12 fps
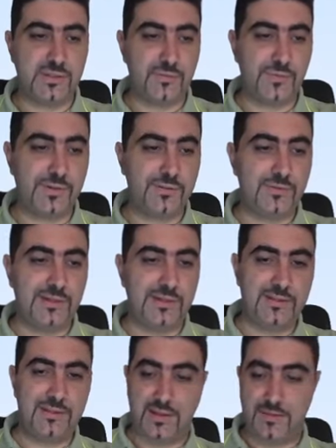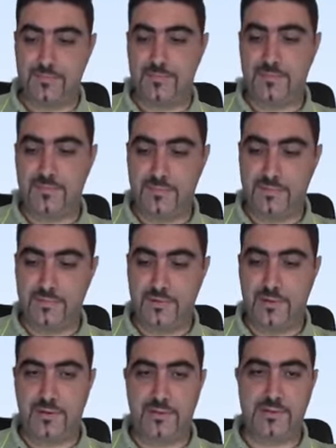And when you delete them,
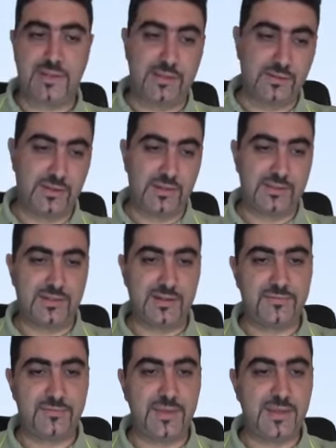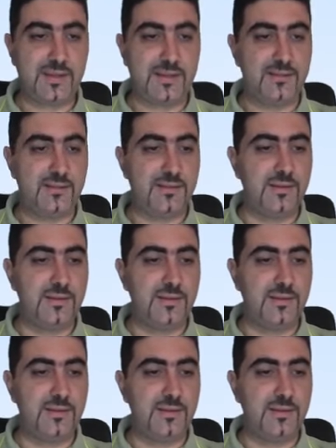uh, the sketch gets left behind,